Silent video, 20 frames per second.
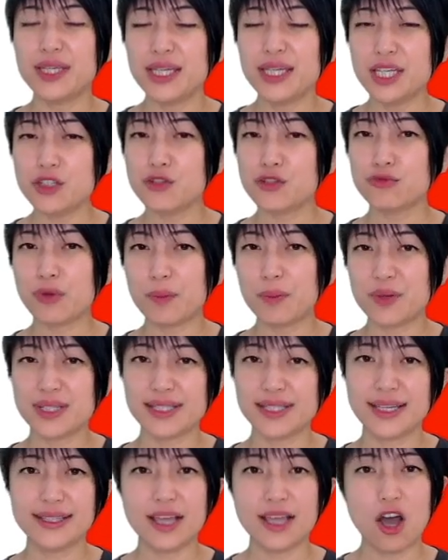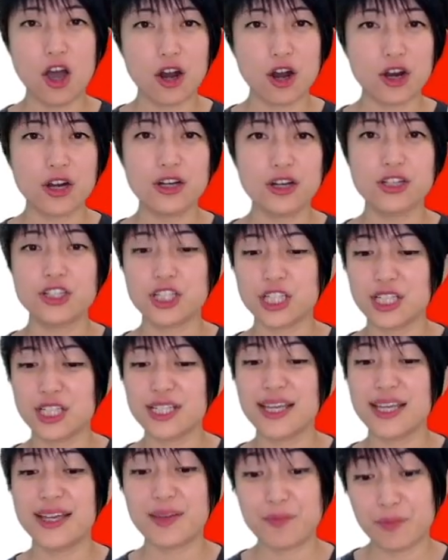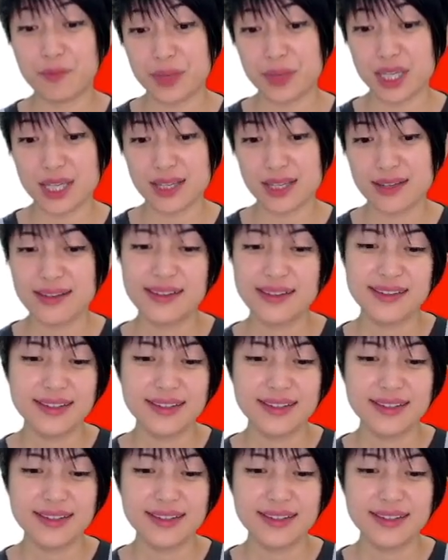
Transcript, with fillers: each represent R, G, and B.